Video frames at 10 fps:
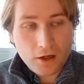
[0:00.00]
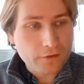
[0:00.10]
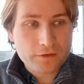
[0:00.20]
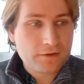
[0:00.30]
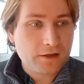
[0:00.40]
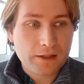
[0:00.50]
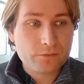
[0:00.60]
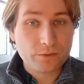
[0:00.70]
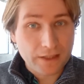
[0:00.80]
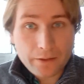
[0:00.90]

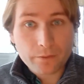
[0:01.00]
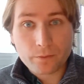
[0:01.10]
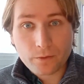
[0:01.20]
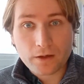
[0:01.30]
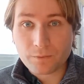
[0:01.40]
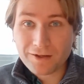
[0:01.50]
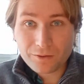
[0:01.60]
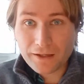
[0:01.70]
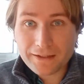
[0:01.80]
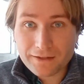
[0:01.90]
Oftentimes we get what we want, we
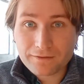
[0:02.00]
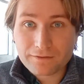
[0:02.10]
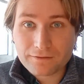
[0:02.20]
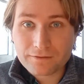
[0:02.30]
don't like it.